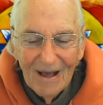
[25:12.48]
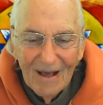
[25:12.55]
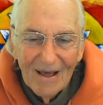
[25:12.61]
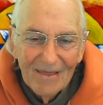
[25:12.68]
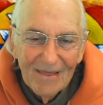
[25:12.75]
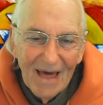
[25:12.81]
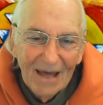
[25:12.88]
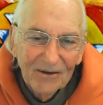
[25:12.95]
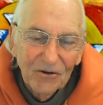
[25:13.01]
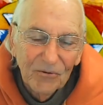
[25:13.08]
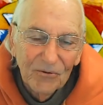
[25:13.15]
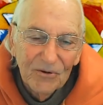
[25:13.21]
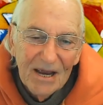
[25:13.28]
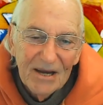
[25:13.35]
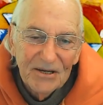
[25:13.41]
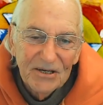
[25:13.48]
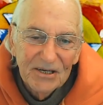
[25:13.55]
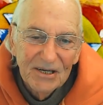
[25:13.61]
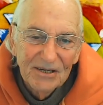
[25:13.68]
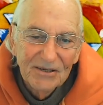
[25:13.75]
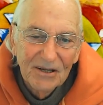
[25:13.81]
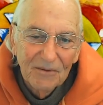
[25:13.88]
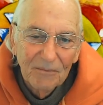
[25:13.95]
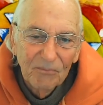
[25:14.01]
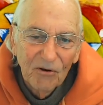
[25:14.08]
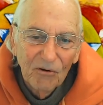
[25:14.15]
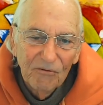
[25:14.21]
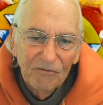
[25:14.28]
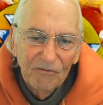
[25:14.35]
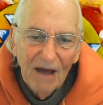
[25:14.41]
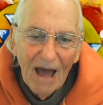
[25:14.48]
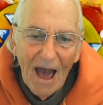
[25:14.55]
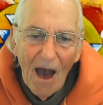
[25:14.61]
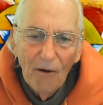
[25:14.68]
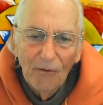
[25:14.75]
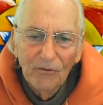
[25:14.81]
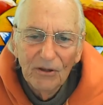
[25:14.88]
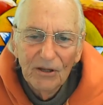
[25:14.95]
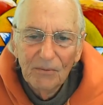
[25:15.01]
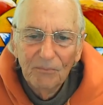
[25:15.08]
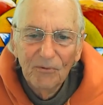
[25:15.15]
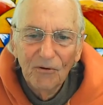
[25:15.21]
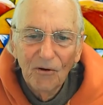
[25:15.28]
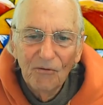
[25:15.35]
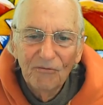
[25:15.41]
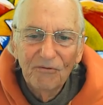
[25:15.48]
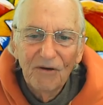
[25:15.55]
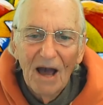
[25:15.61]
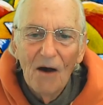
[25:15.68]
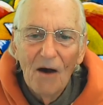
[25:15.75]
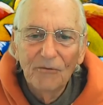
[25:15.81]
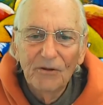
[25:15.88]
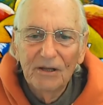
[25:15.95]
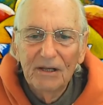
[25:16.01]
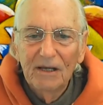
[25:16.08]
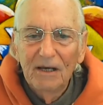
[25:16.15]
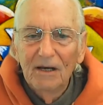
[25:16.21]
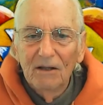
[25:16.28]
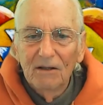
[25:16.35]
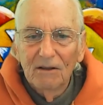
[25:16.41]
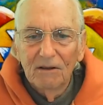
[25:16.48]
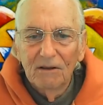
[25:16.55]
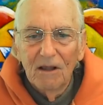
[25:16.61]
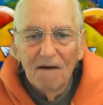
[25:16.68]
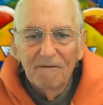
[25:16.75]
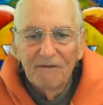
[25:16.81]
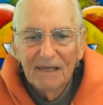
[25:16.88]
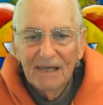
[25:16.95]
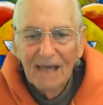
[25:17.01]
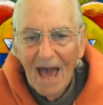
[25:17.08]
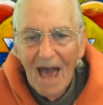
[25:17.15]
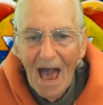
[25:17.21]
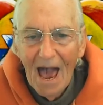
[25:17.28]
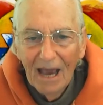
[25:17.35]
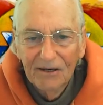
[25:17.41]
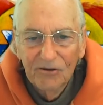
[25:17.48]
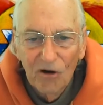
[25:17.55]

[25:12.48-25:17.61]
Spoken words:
That creation is a profoundly, profoundly loving act.